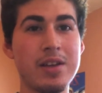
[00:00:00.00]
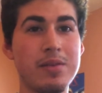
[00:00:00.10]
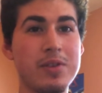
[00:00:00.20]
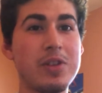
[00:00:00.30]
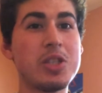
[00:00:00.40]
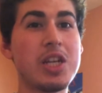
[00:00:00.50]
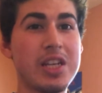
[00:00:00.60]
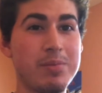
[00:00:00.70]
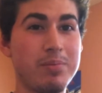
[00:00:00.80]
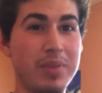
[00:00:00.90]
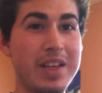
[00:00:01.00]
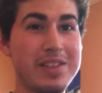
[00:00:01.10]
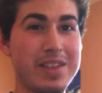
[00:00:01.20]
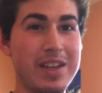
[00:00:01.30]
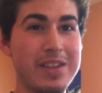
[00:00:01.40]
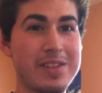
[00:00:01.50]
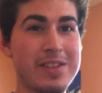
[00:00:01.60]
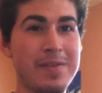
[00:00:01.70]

between Jacob Blake's case.